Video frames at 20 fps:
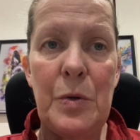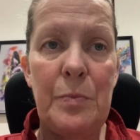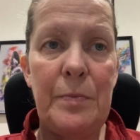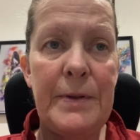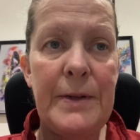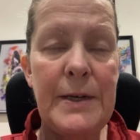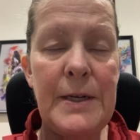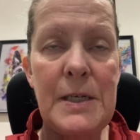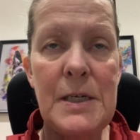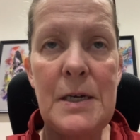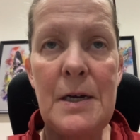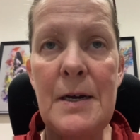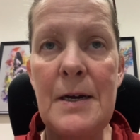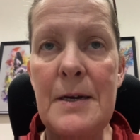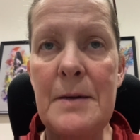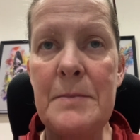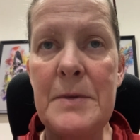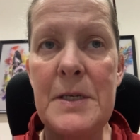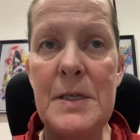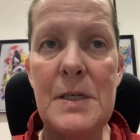
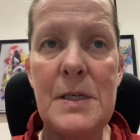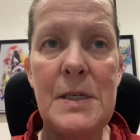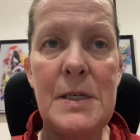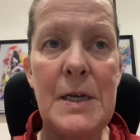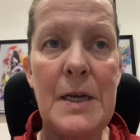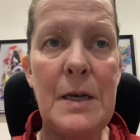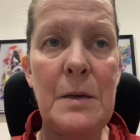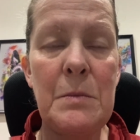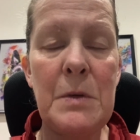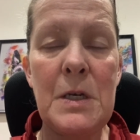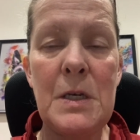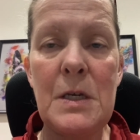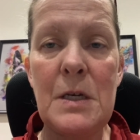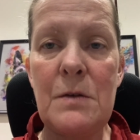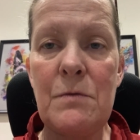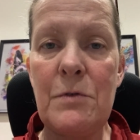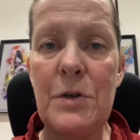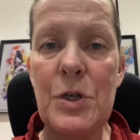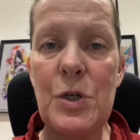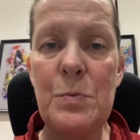playtime, entertainment,
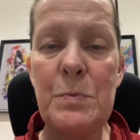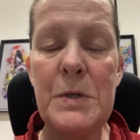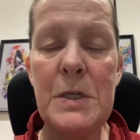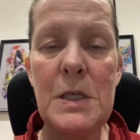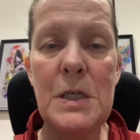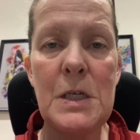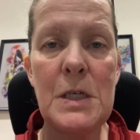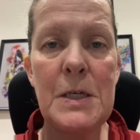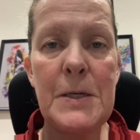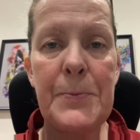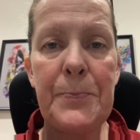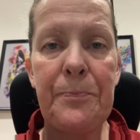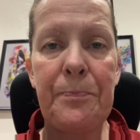enrichment.